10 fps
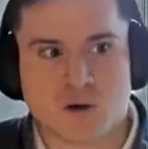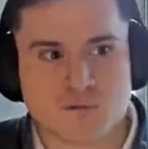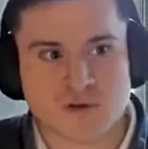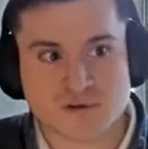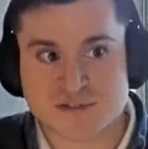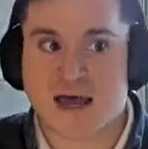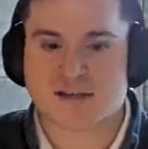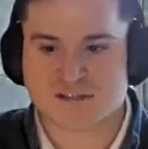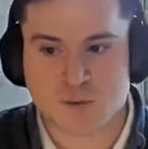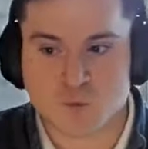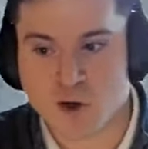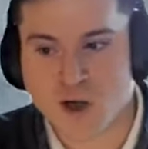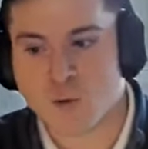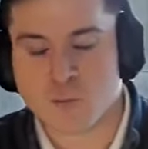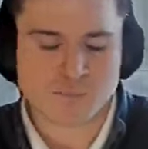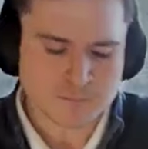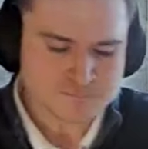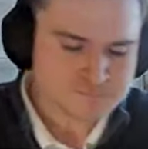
all those tasks up will help.